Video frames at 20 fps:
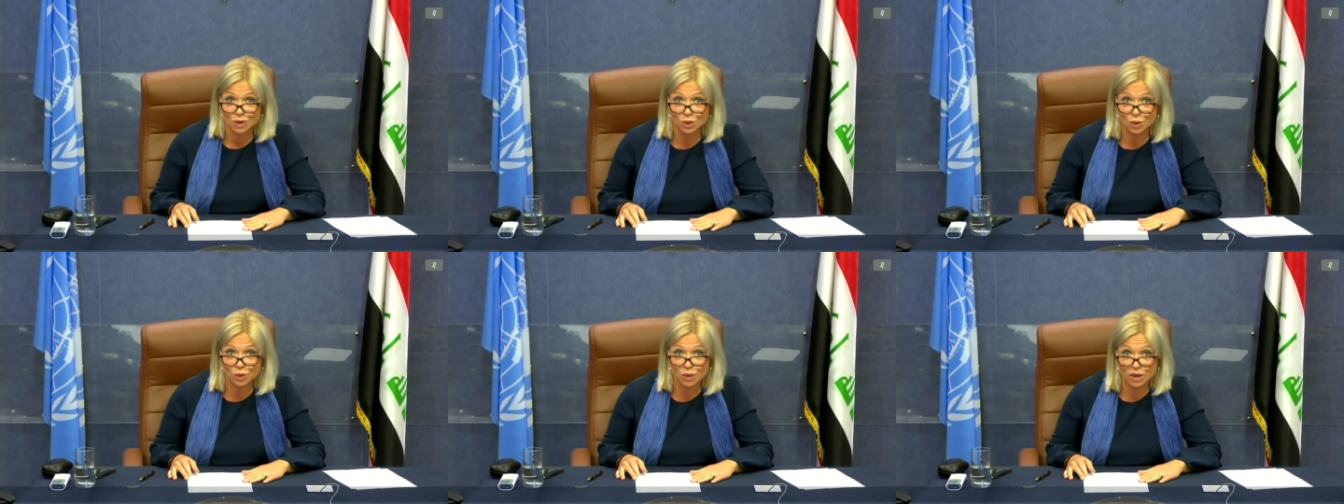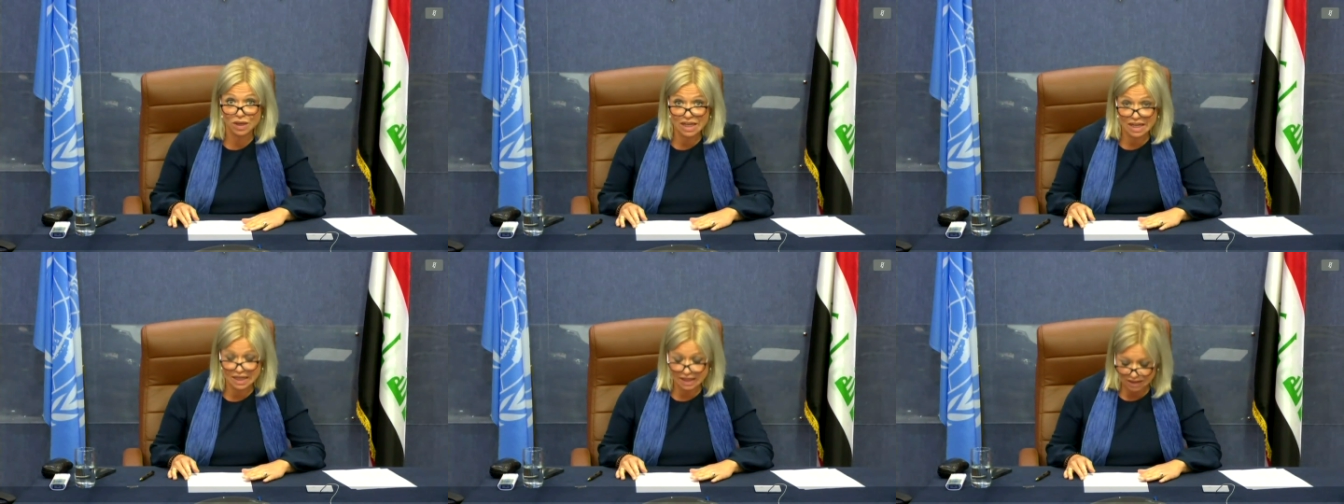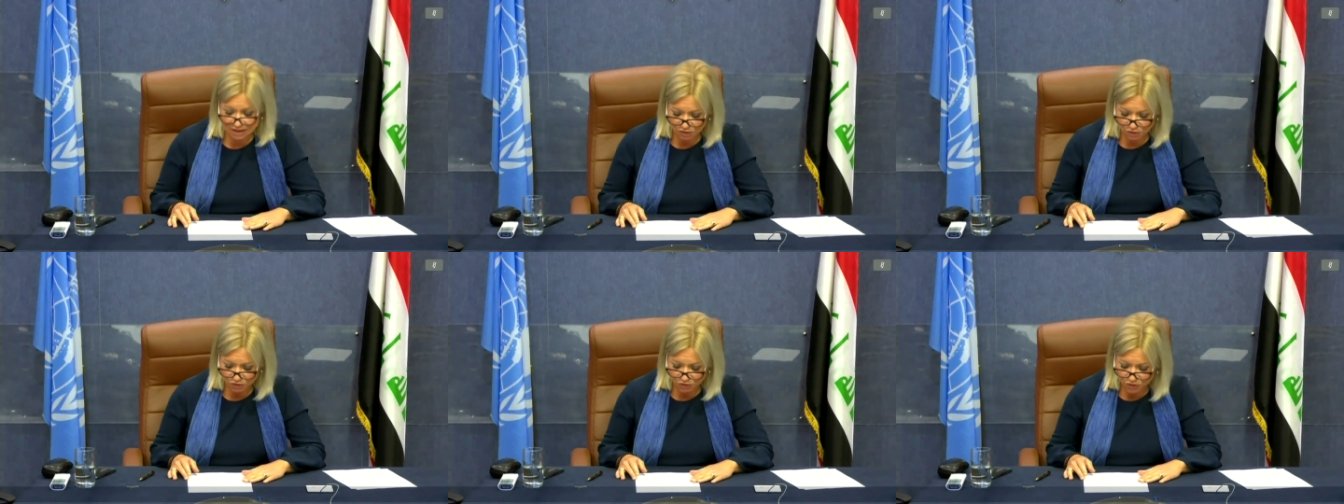nor
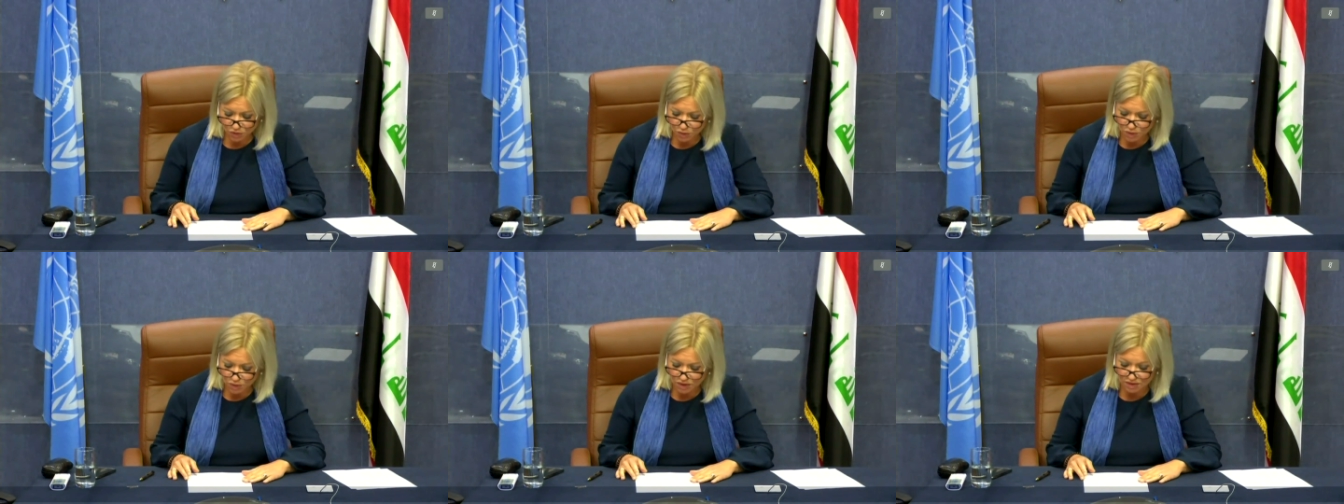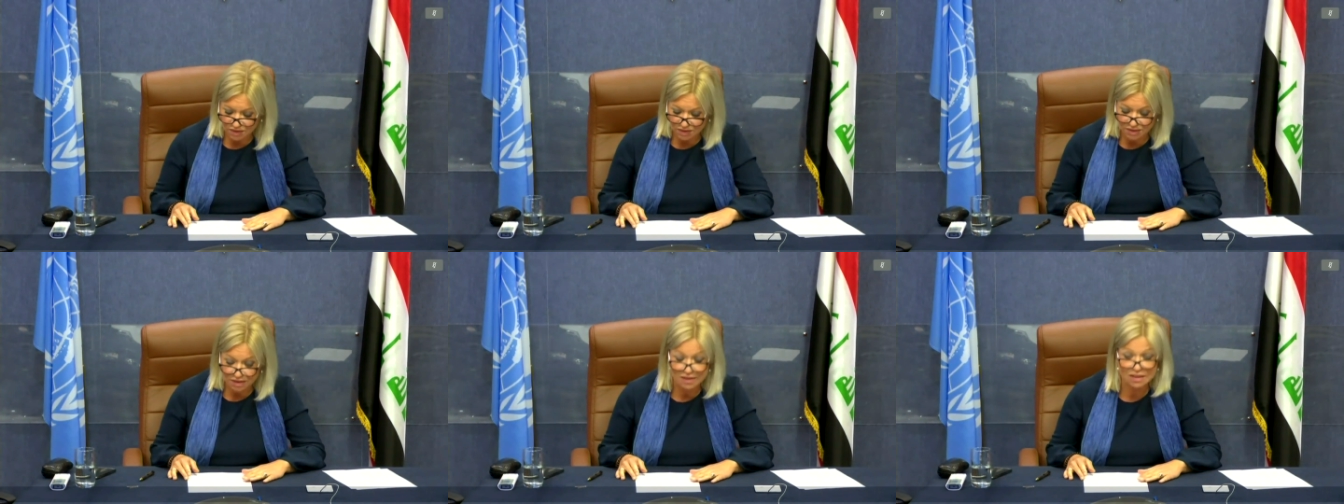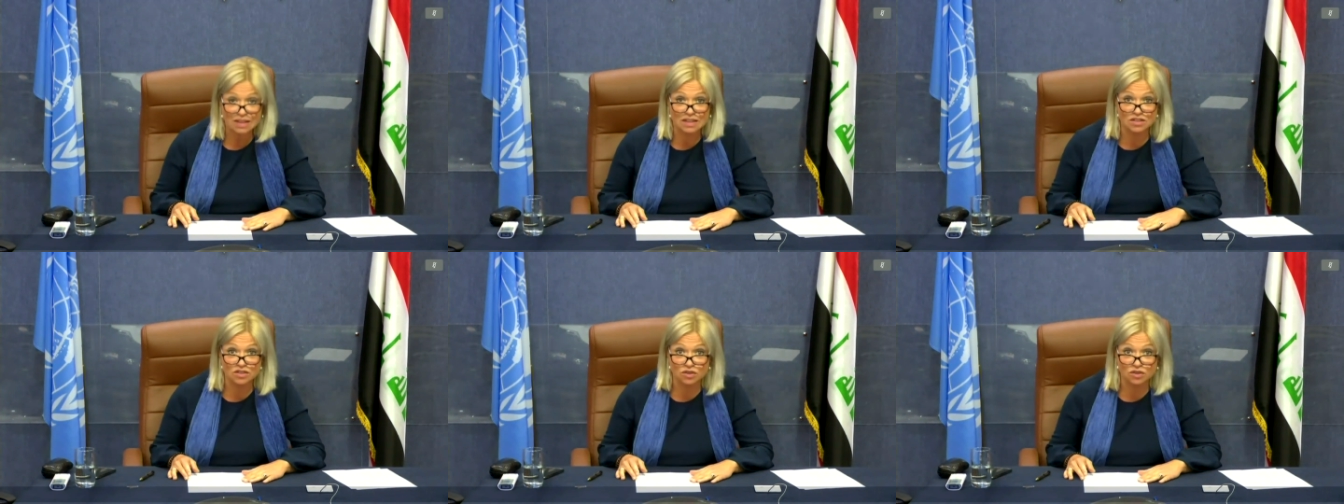can it afford
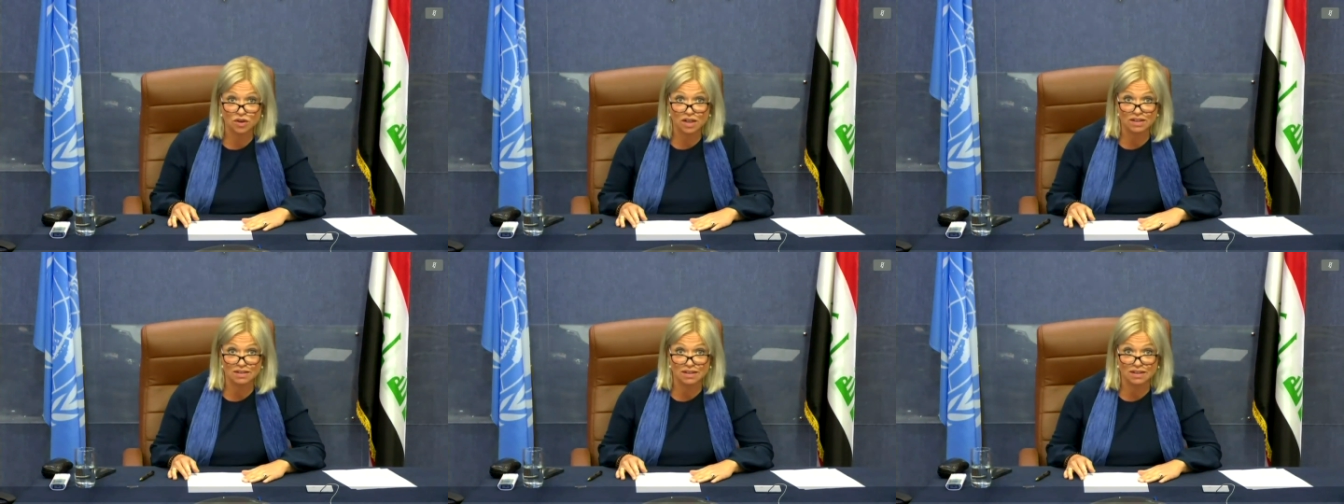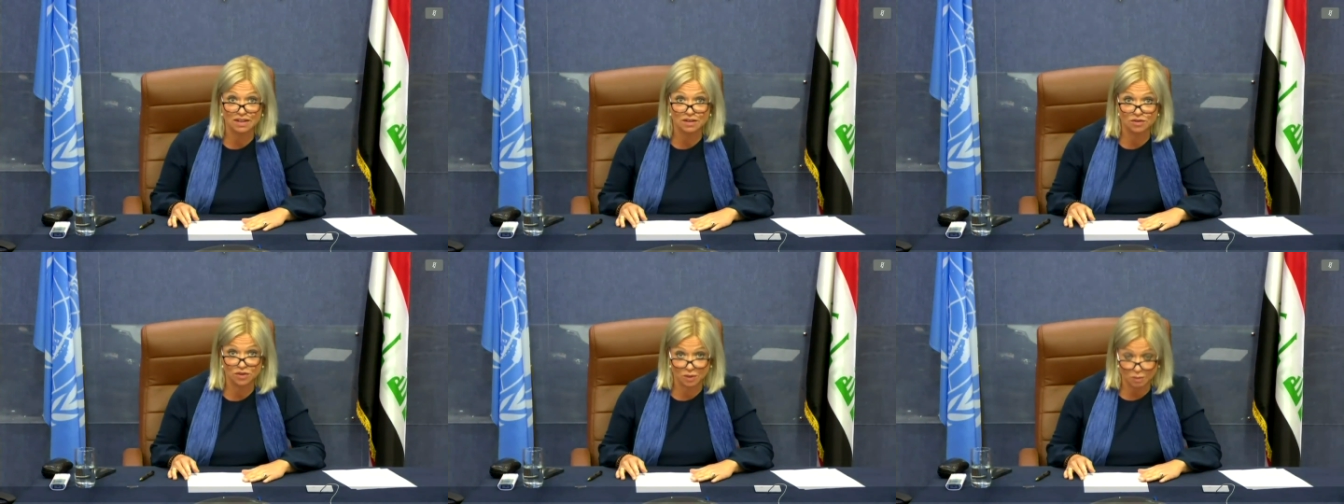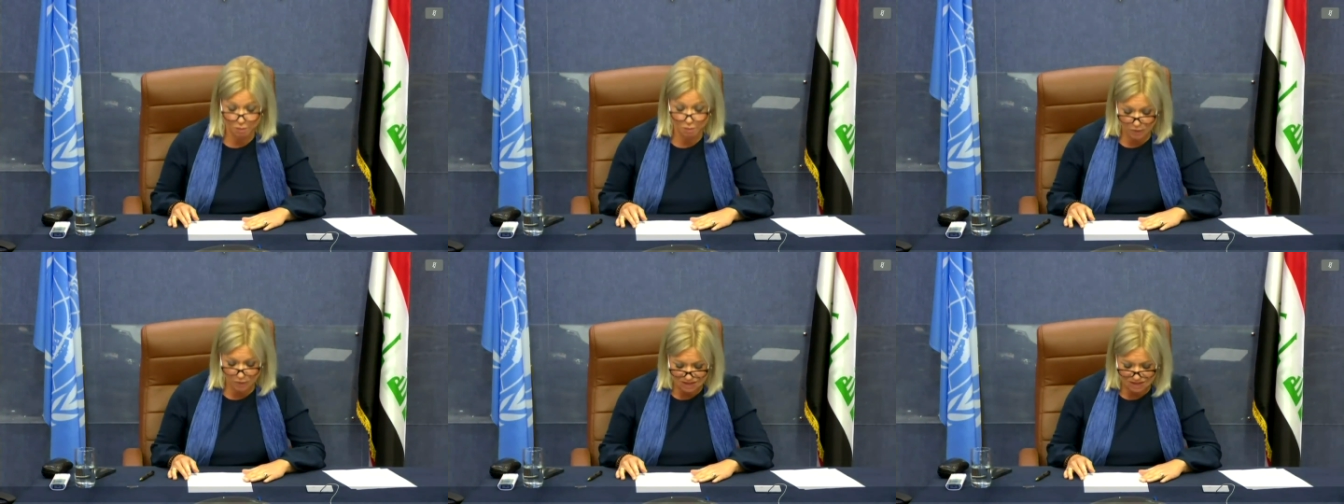destructive
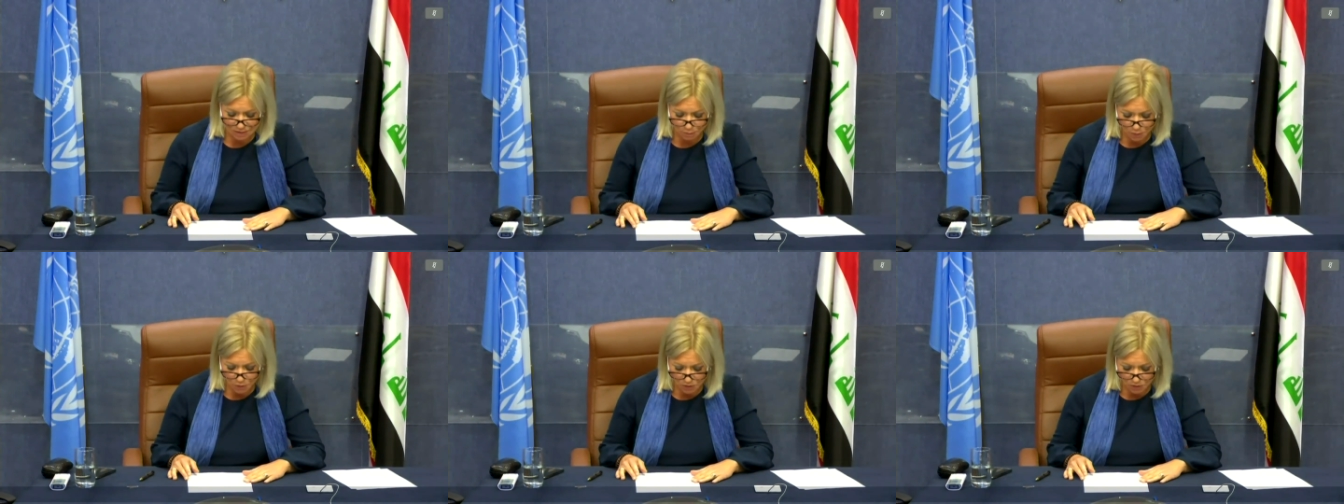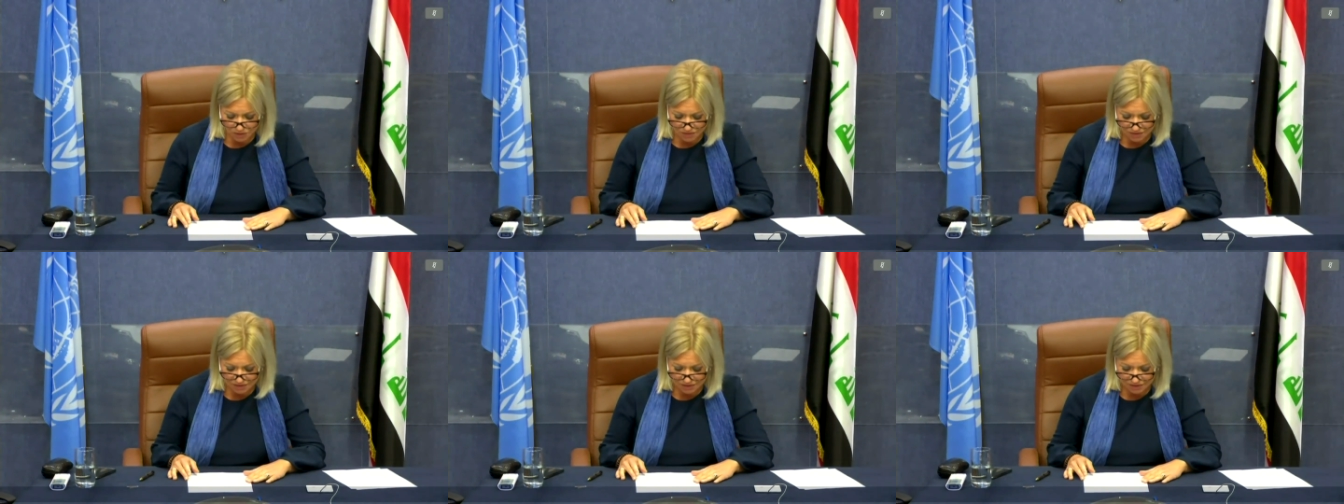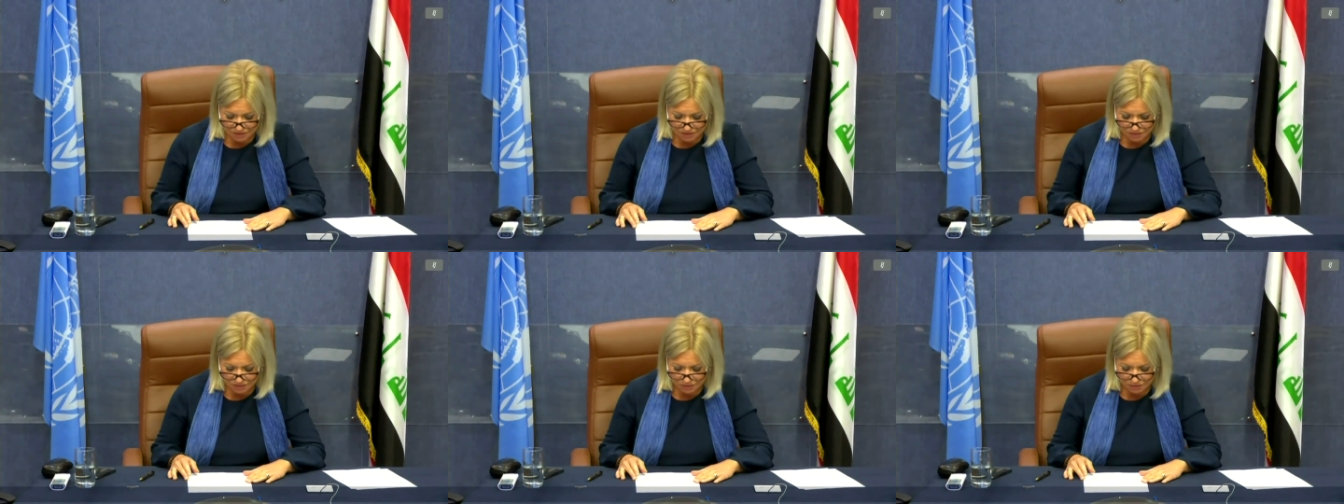petty
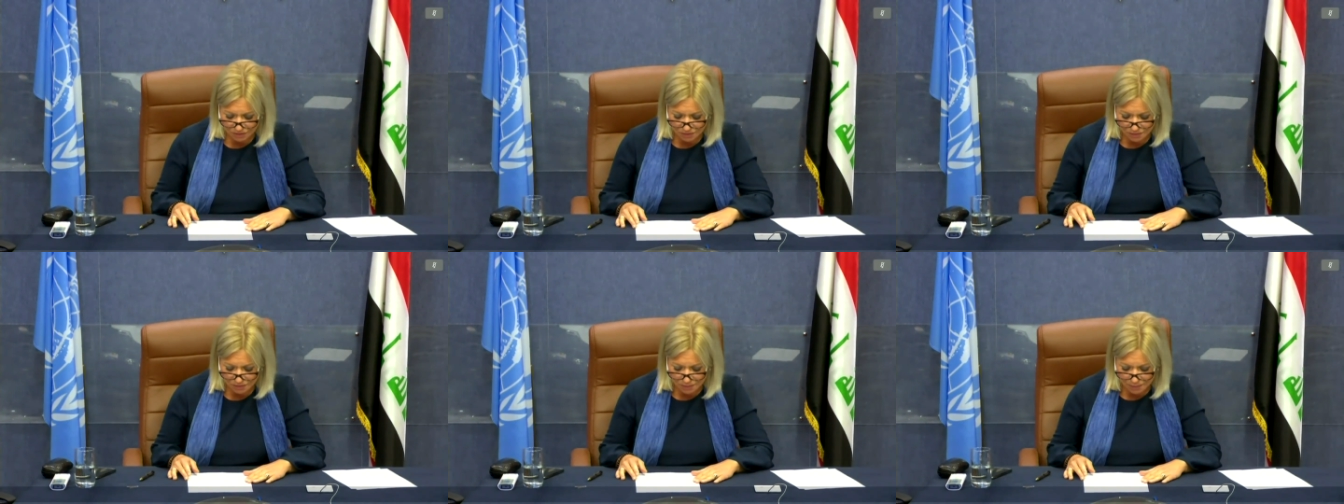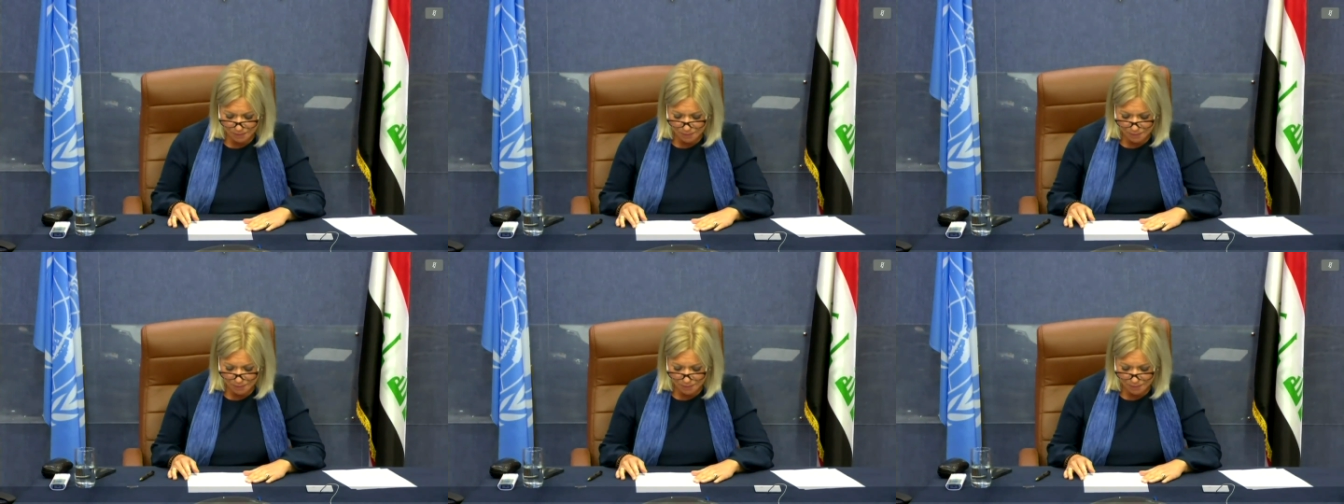politics.